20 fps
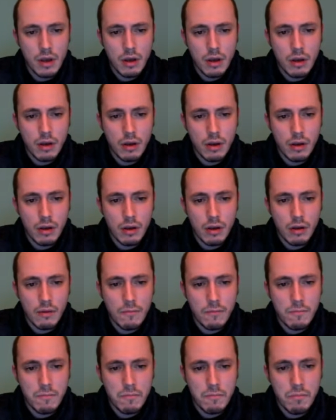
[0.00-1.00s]

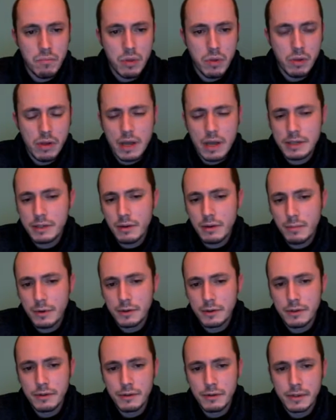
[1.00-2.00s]
The last
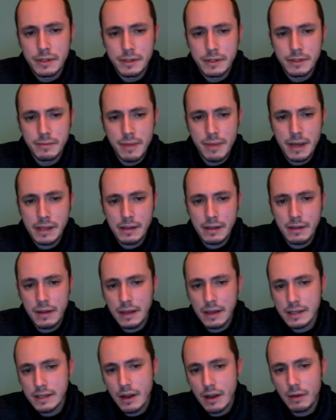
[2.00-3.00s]
opportunity to make
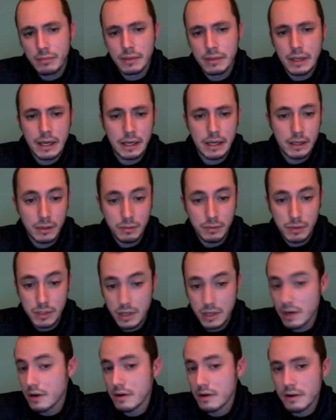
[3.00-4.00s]
things complicated was
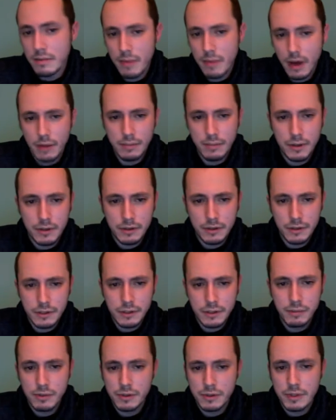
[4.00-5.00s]
here, in my opinion, just
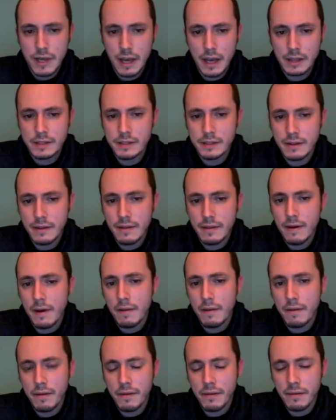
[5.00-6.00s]
to protect the knight
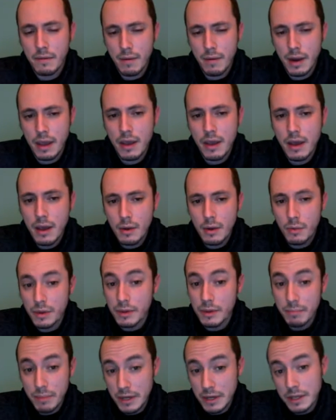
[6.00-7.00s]
c3 with
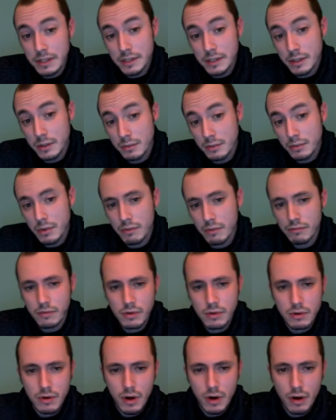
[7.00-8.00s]
a piece, with the
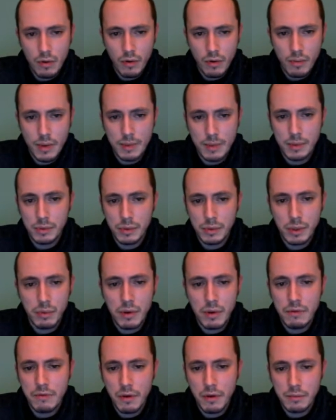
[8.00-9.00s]
rook, or maybe with the
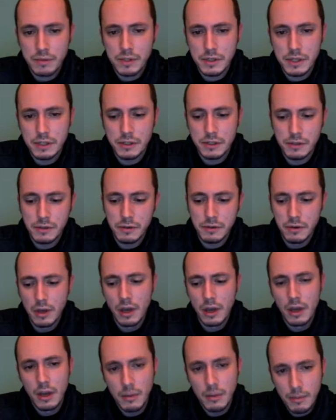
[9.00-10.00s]
queen from c2,
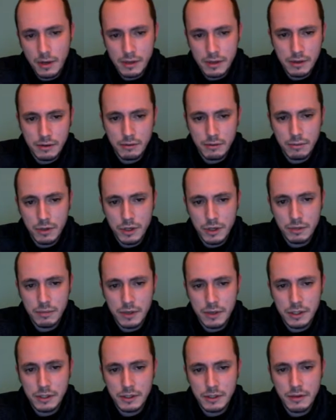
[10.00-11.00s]
because after bishop
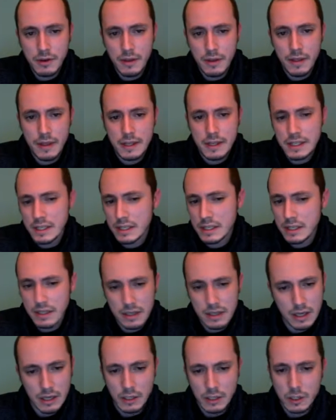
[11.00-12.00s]
e2 and this
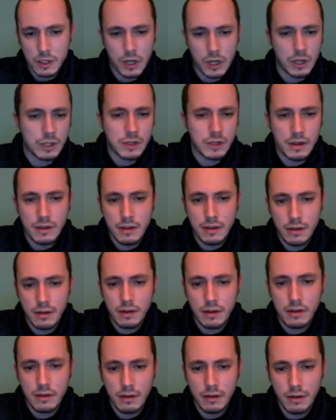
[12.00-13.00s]
exchange, I think